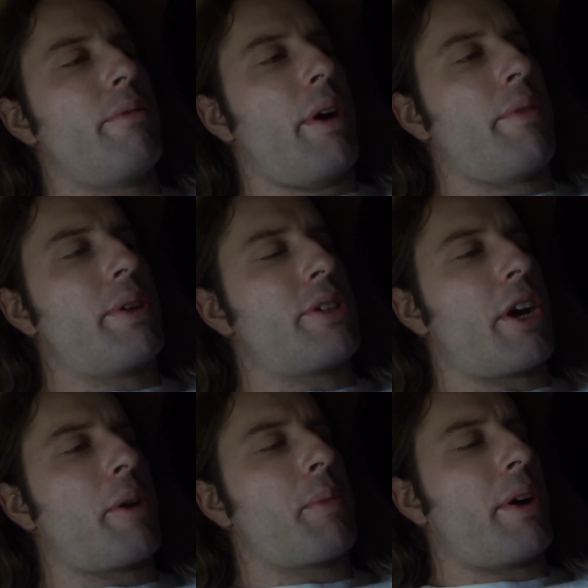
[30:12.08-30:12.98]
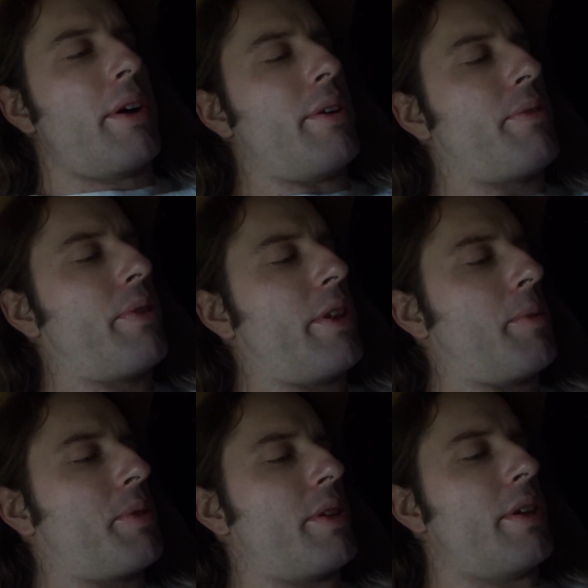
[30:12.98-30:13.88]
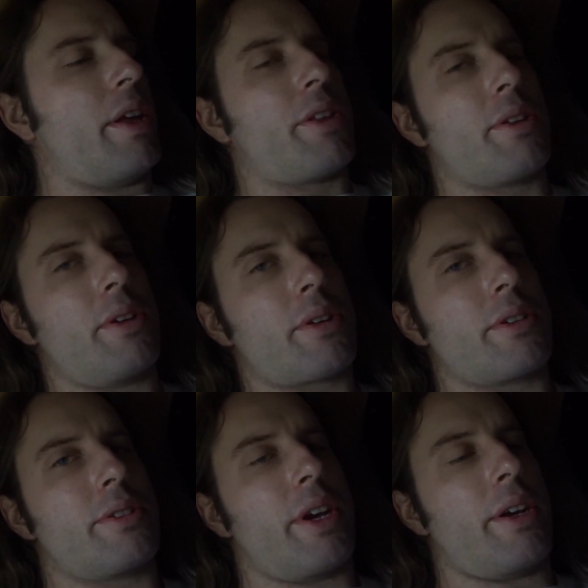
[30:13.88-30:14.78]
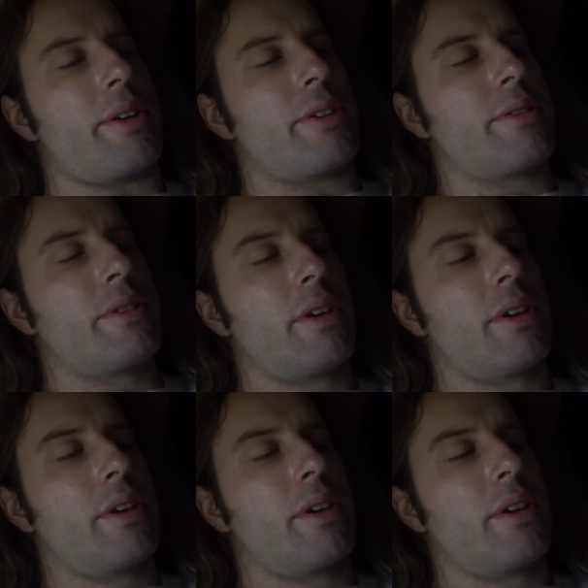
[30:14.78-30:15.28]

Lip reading: Every time I fill up the ethanol container,